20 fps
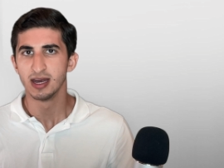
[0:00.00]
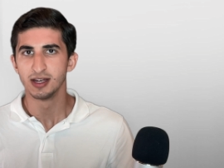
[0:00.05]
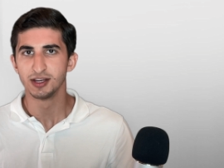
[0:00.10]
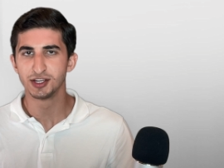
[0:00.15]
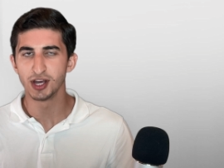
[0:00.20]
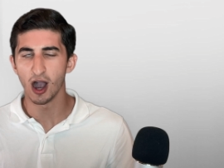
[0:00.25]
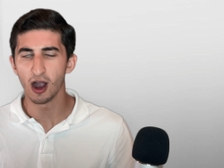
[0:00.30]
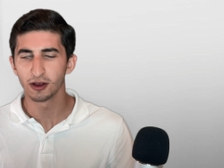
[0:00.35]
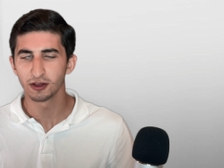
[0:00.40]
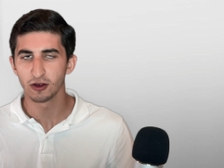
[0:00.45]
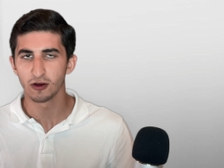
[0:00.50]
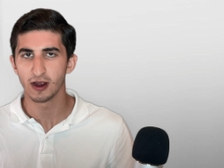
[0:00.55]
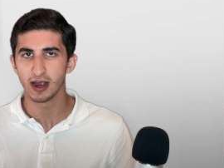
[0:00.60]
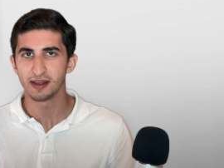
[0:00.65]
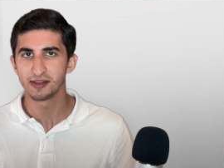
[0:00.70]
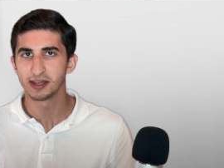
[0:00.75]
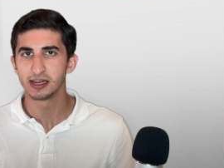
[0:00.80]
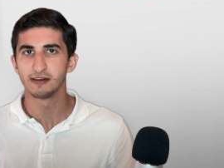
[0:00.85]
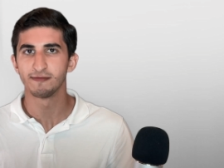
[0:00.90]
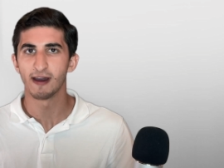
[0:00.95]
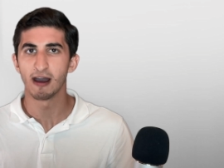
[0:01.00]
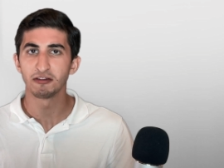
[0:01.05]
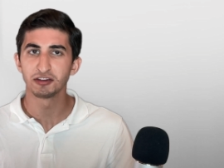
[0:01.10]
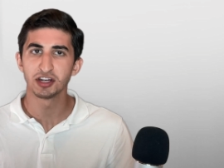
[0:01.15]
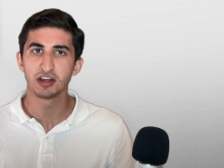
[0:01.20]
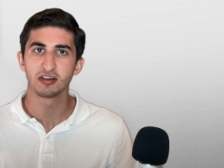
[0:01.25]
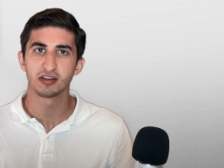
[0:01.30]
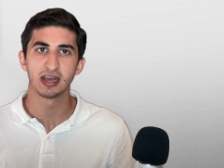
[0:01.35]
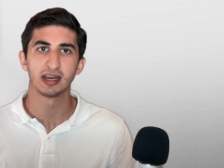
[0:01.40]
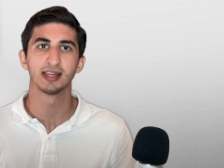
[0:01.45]
Dr. Anthony Fauci,
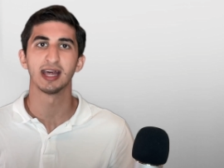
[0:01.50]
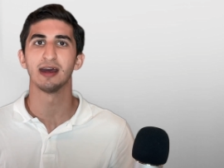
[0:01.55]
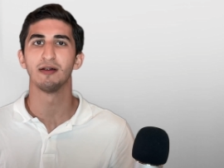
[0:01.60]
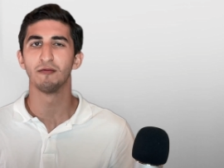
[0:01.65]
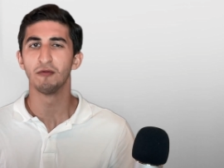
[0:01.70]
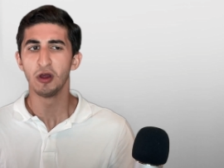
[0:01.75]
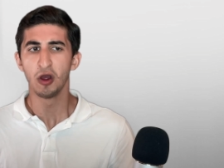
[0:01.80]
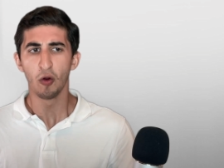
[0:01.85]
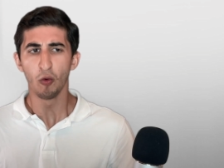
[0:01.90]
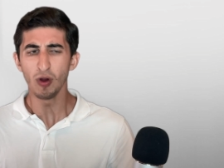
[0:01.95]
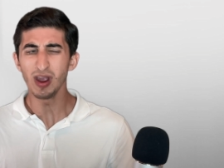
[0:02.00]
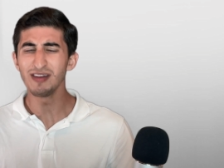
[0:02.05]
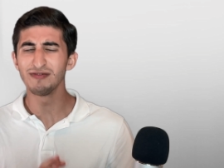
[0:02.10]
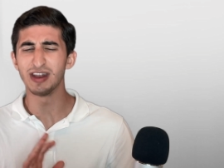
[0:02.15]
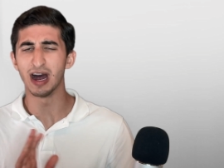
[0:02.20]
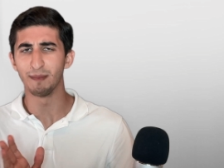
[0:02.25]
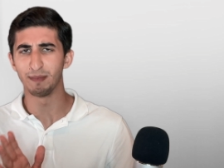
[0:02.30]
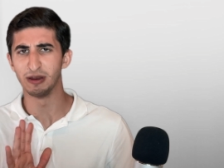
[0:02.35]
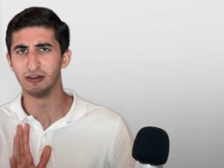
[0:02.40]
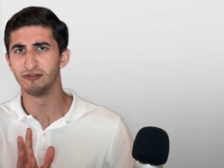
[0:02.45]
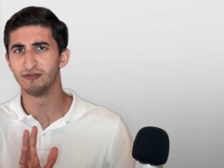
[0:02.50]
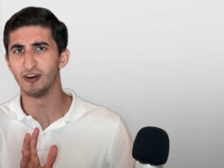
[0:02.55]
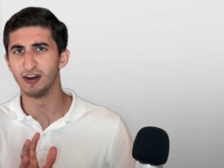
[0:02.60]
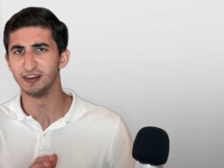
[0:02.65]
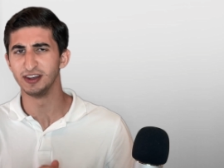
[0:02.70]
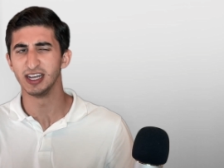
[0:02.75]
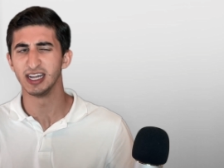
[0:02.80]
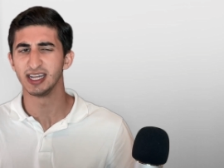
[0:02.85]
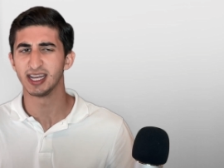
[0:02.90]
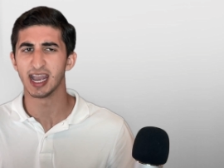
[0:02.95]
saying that we have not been
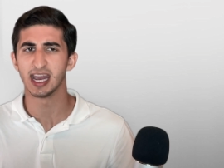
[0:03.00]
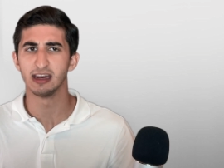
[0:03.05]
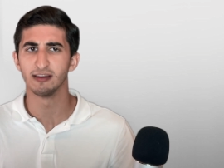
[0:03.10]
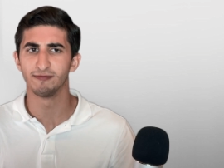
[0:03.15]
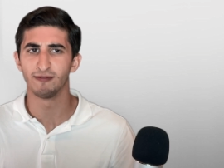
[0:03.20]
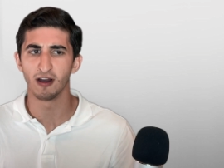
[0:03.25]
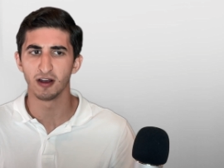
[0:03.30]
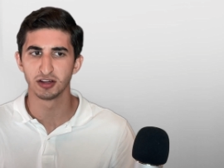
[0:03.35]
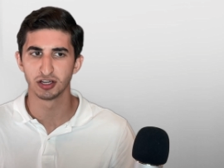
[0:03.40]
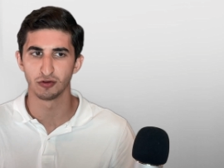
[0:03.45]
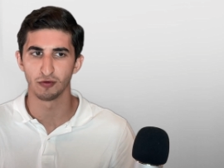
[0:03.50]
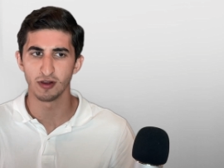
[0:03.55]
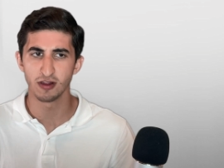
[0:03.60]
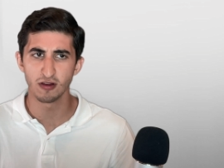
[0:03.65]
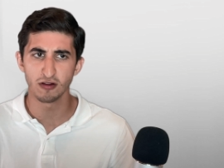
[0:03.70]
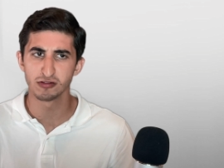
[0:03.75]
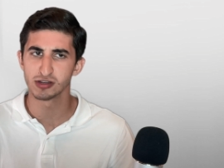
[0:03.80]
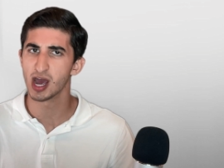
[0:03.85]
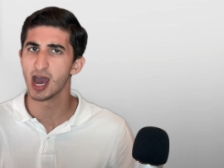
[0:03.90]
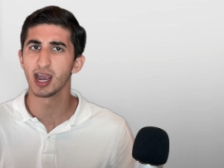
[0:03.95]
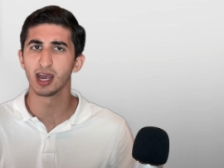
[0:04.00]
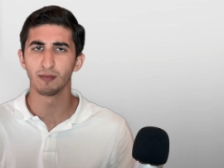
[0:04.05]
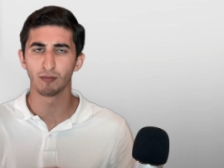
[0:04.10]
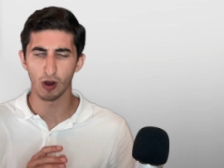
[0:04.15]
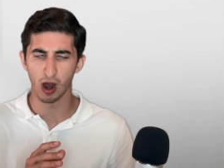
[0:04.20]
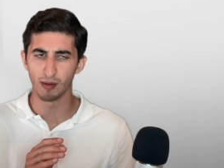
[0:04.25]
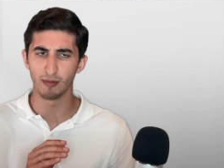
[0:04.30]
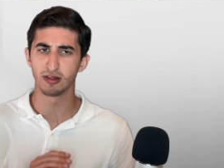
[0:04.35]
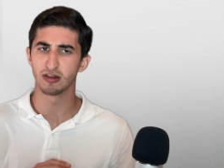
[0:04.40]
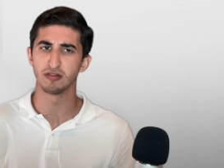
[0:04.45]
funding gain-of-function research. I can
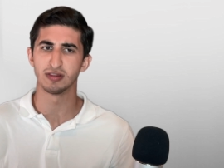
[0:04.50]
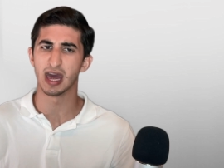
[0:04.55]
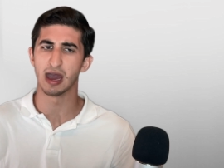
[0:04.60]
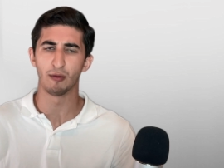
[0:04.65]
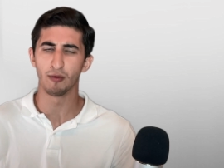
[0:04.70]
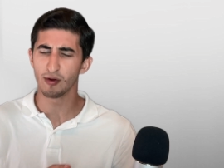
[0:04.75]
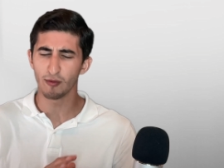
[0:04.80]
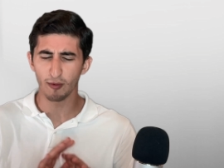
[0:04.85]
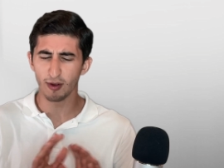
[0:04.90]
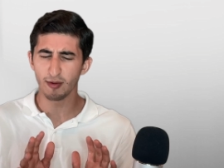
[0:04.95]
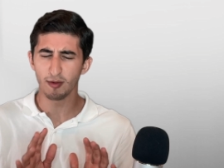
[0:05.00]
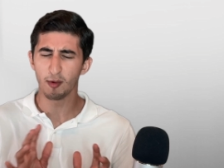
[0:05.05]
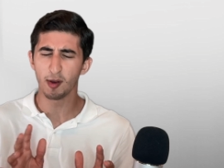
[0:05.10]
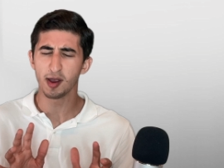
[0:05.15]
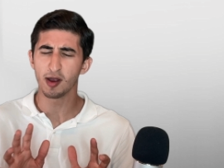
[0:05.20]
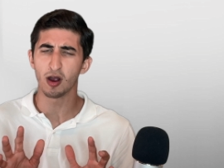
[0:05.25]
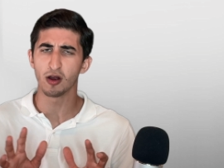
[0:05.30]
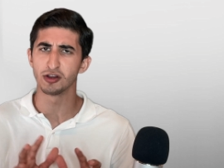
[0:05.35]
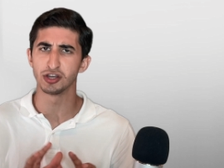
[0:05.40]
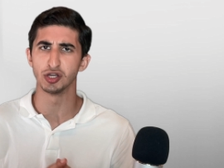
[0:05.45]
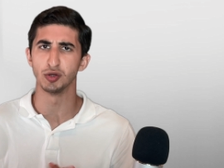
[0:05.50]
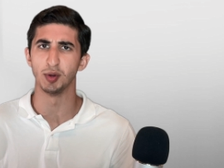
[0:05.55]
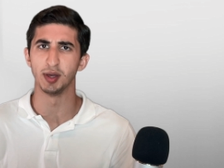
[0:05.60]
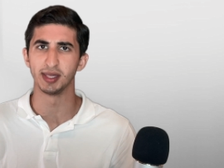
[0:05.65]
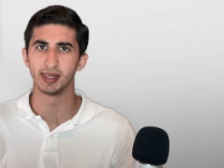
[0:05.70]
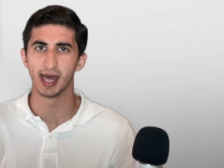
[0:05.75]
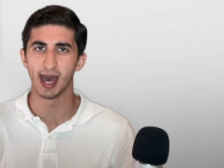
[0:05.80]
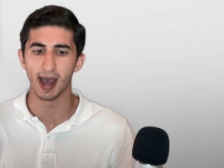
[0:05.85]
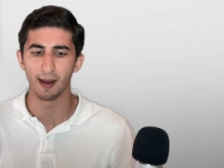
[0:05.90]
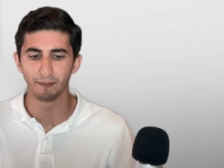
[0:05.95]
promise you that. We aren't doing
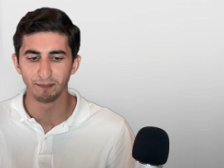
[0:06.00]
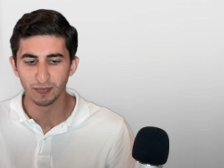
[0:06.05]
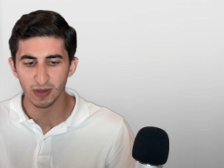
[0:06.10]
that.